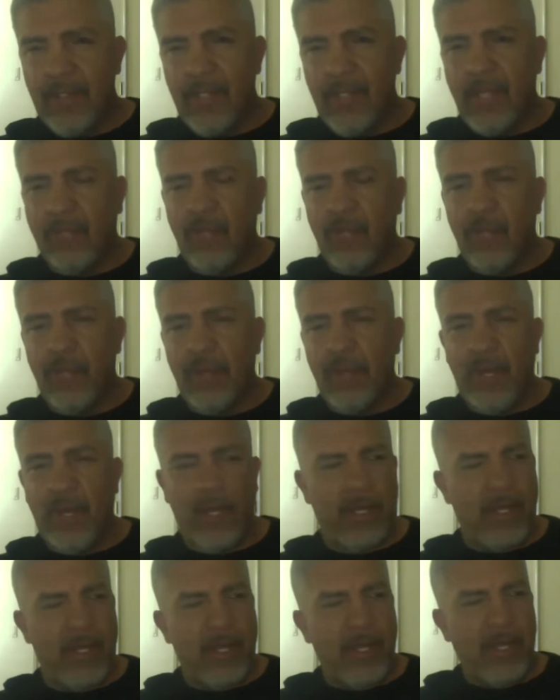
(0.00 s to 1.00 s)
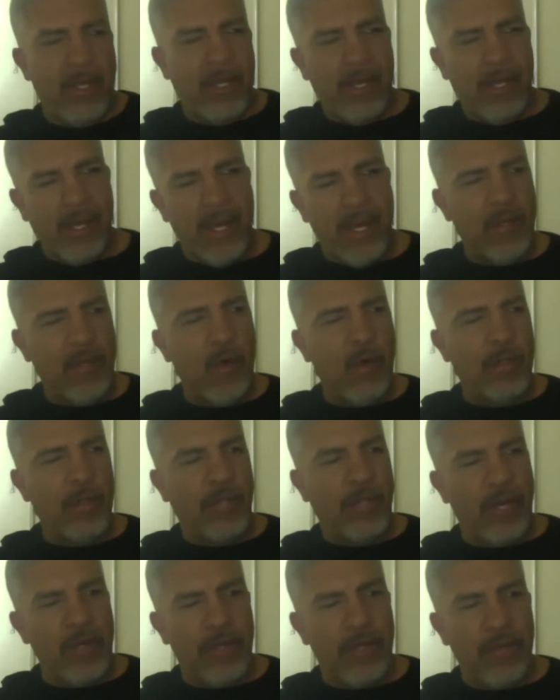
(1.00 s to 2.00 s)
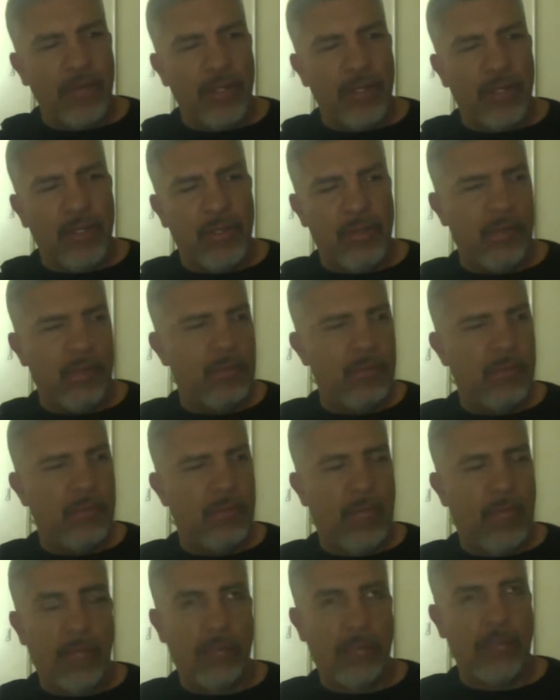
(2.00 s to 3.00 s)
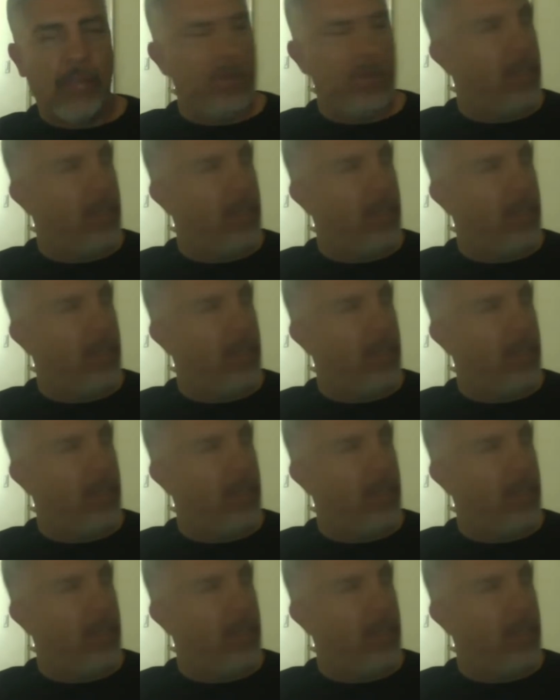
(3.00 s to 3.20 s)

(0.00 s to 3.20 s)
treatment like, hey coach, how you doing? How's it? I'm